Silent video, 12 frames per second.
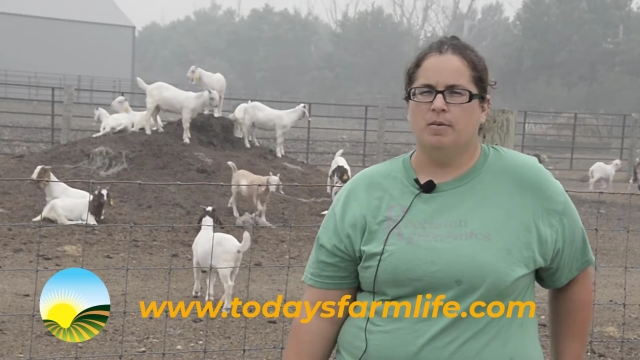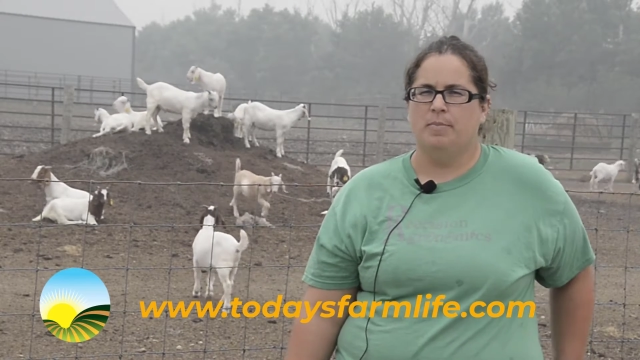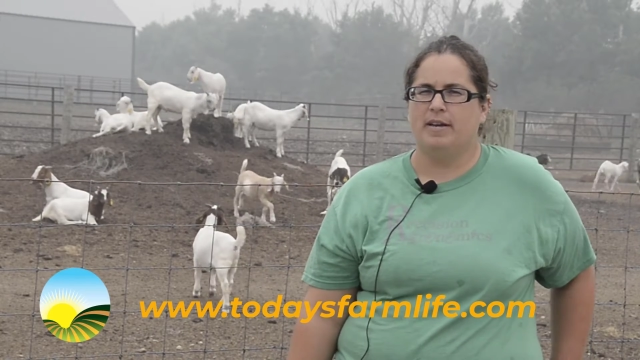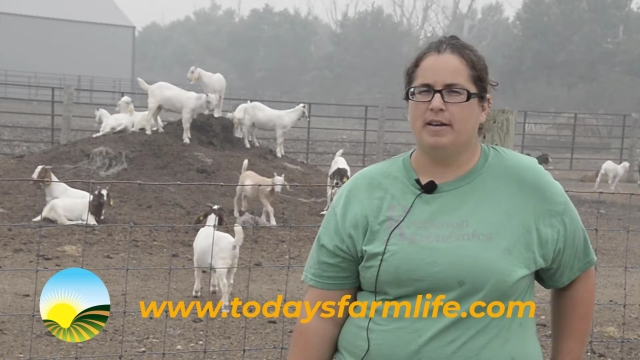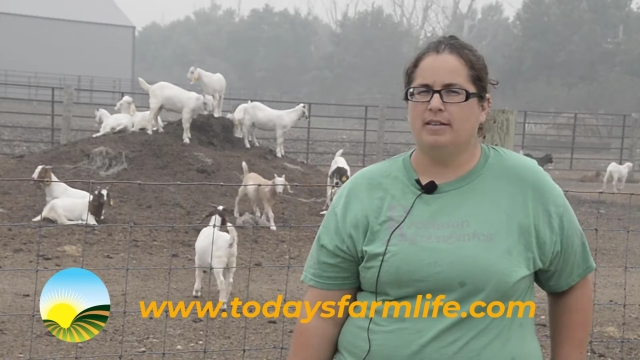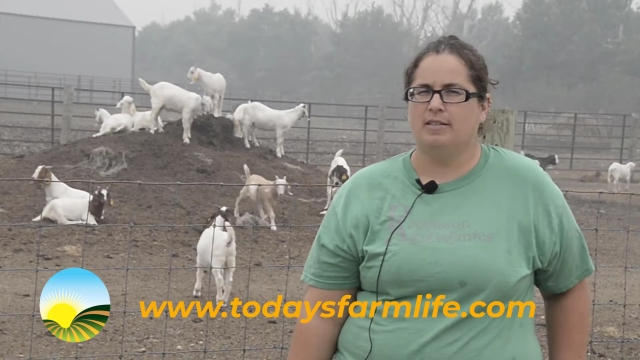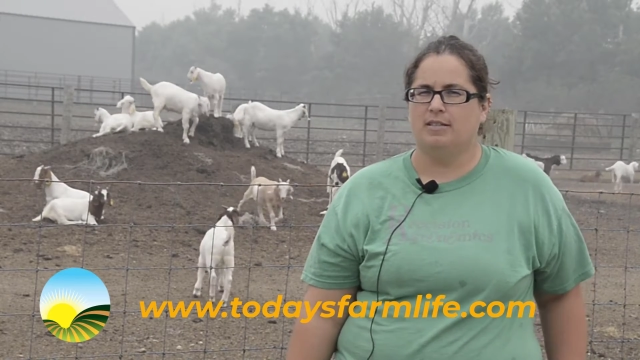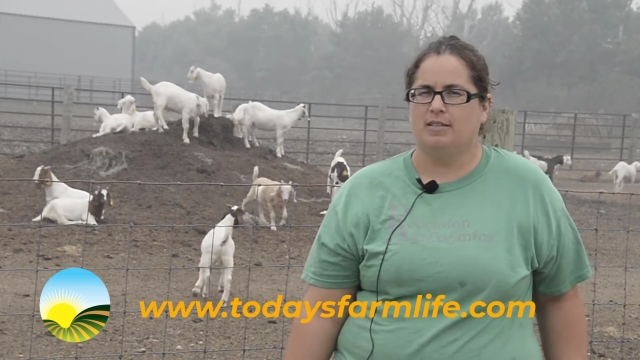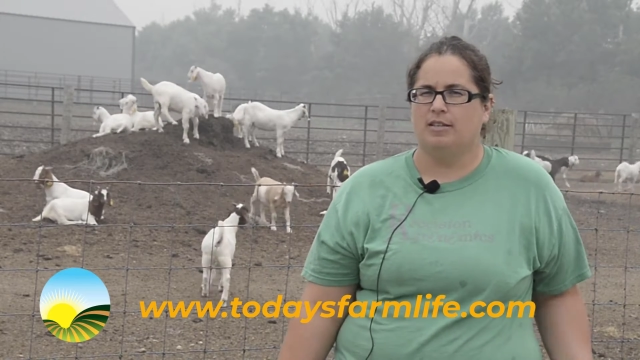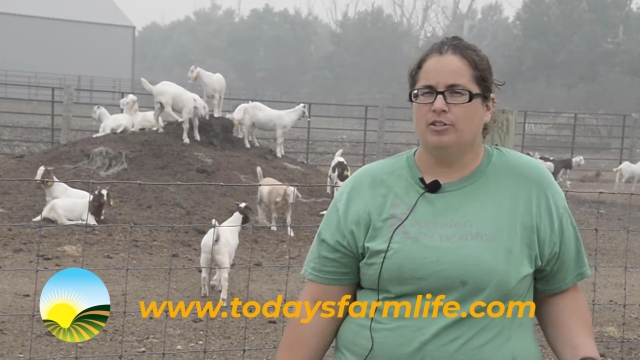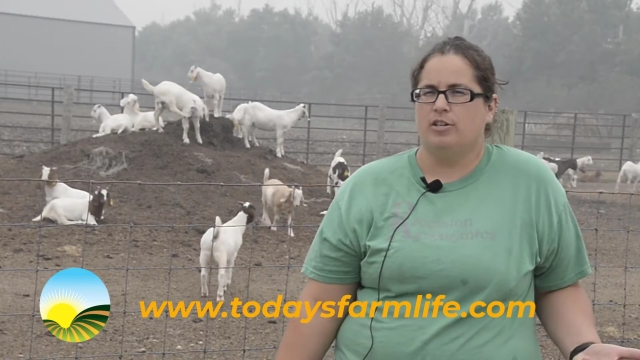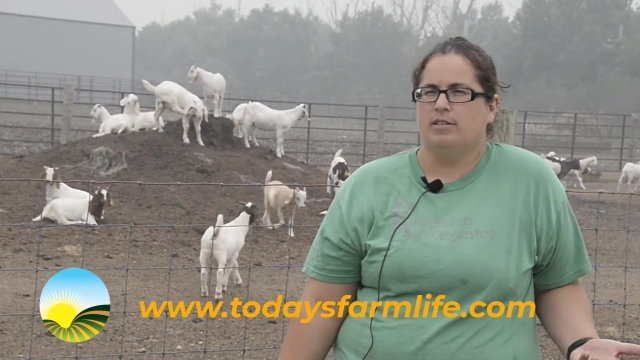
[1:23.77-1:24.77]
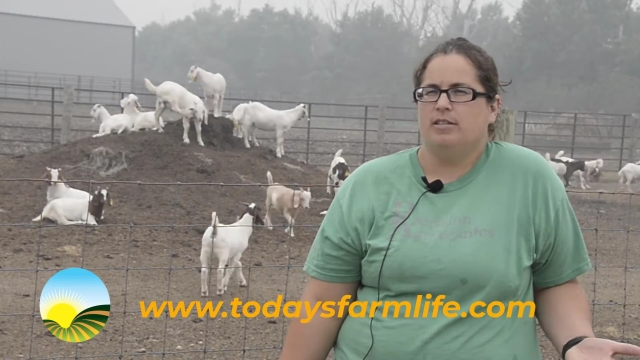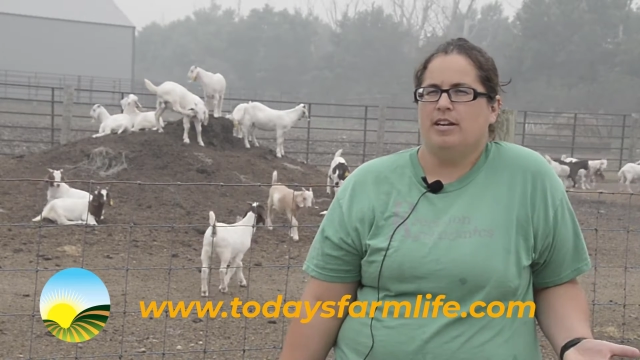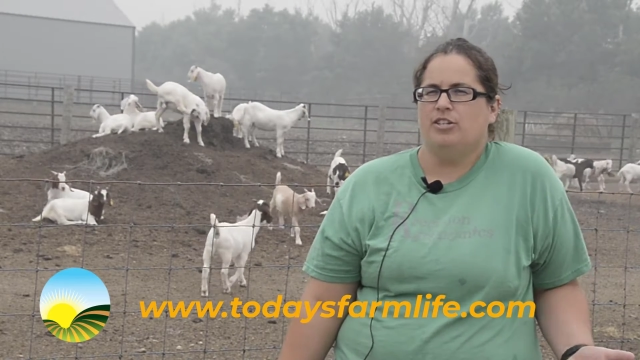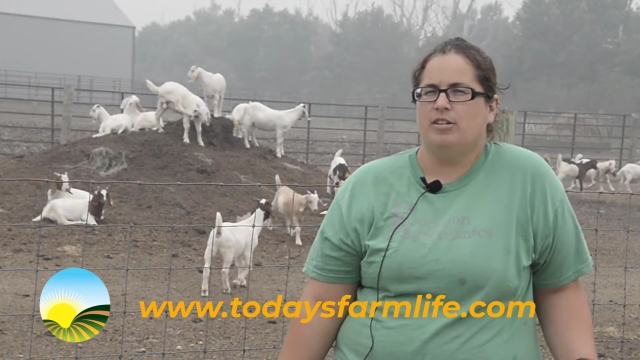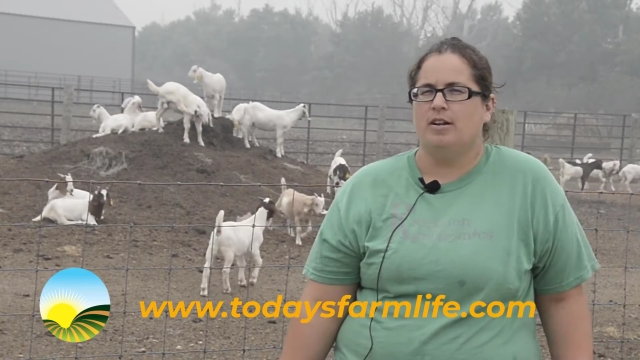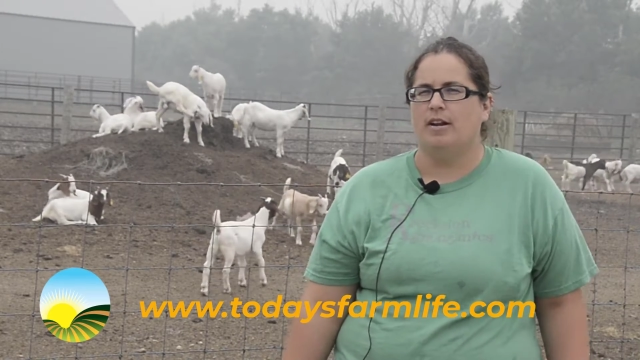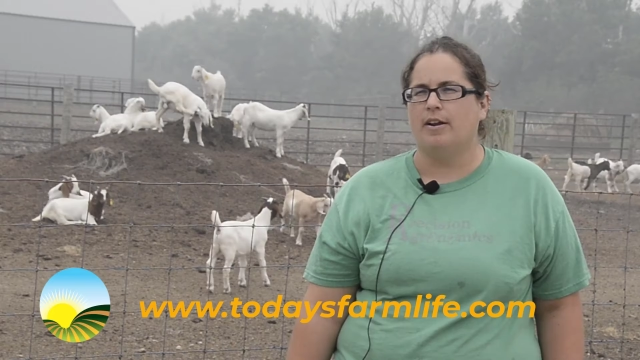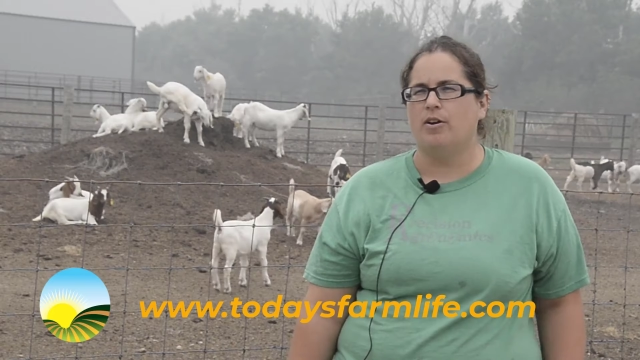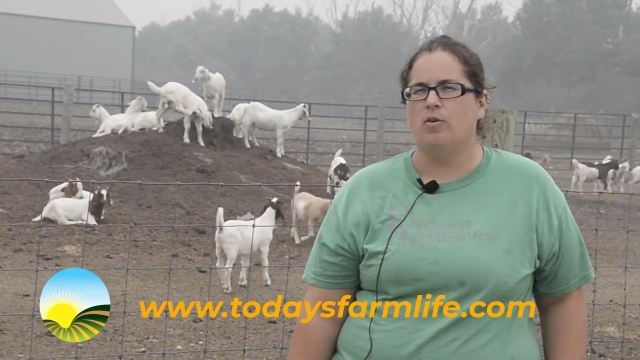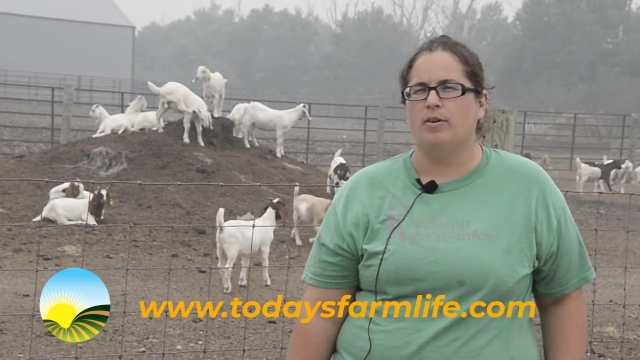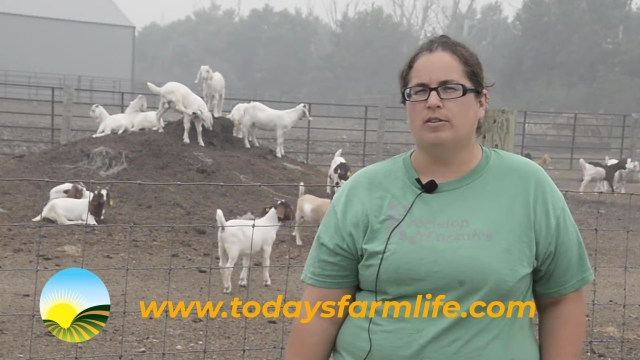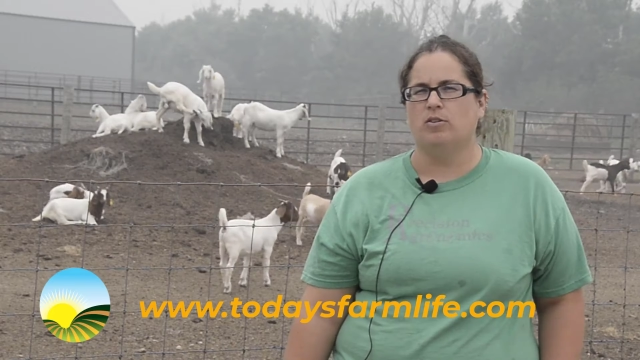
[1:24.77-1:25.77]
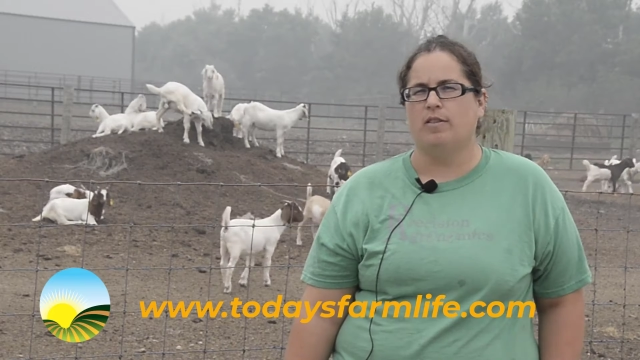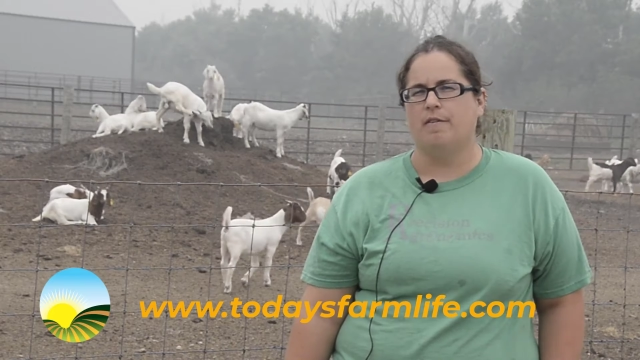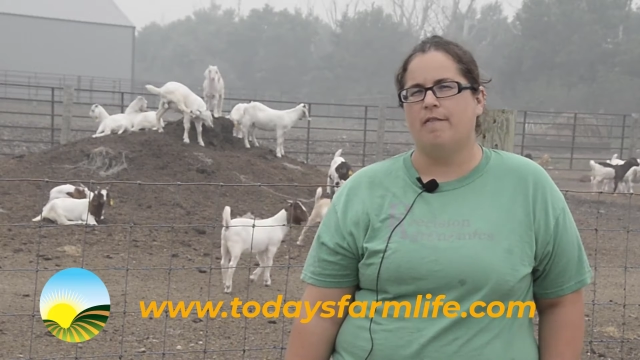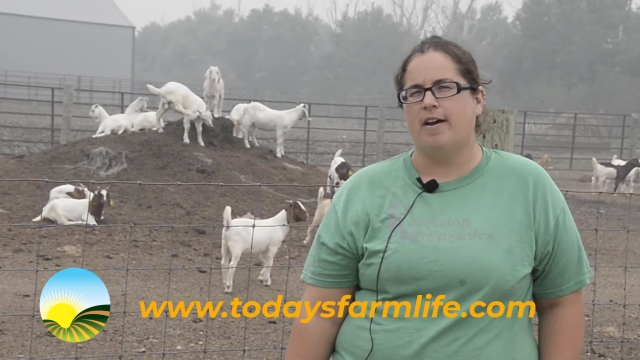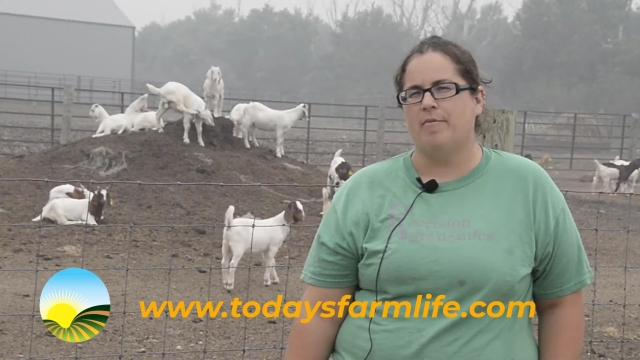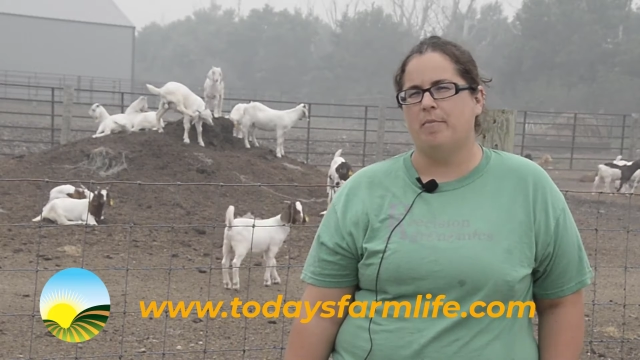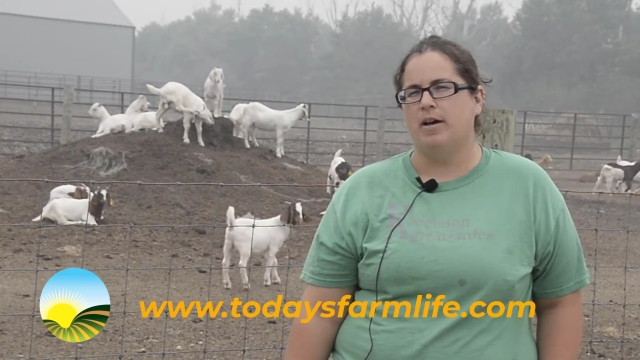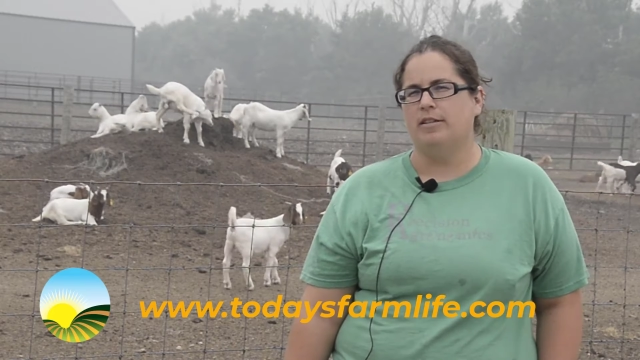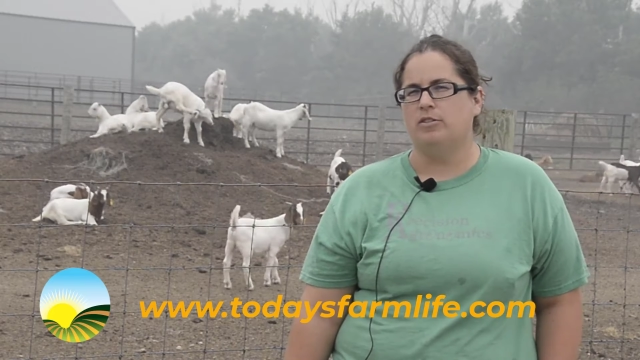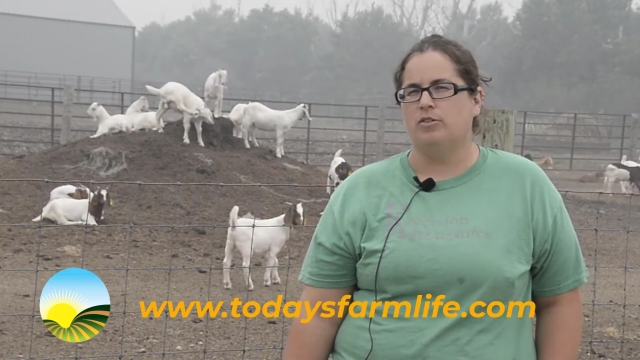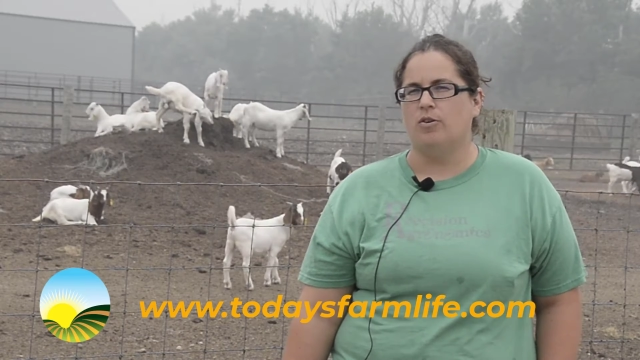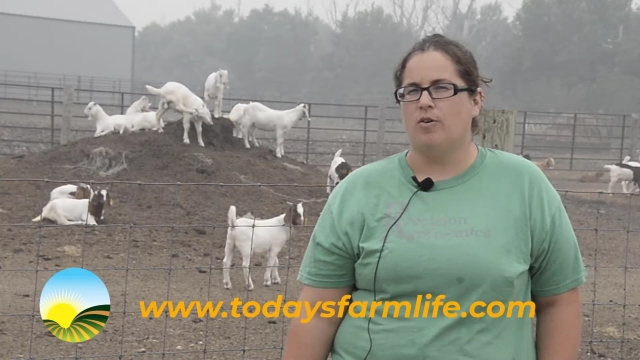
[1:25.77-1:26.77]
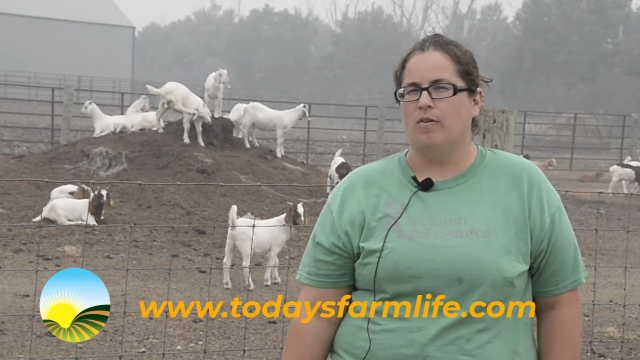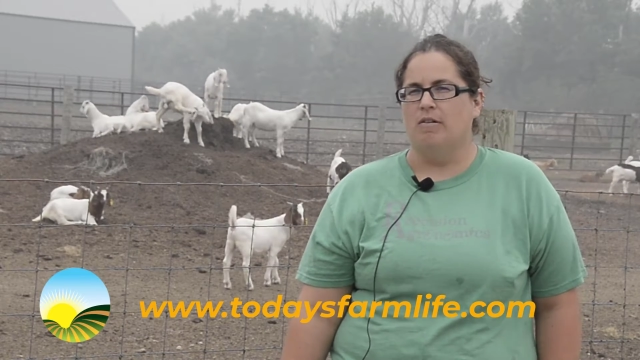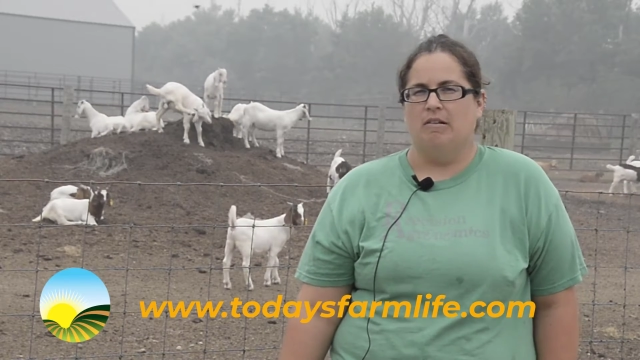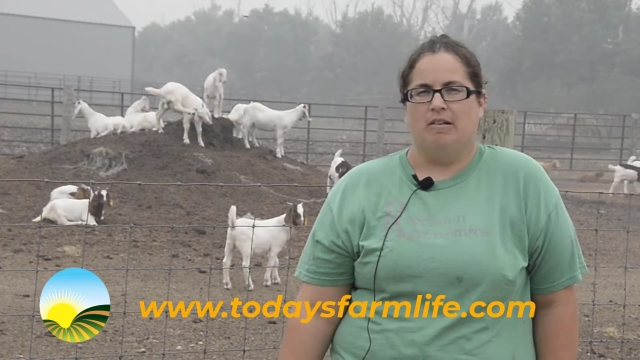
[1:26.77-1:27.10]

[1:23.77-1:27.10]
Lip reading: Because the gestation on a goat is only 5 months, so